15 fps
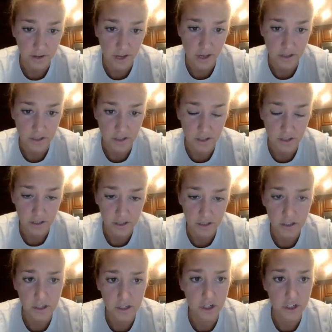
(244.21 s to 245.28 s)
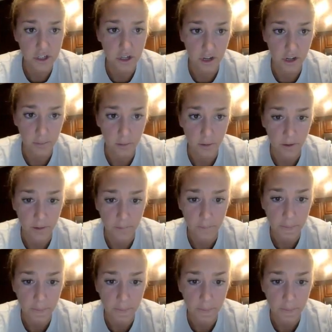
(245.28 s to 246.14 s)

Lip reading: Okay, so this is our starting point.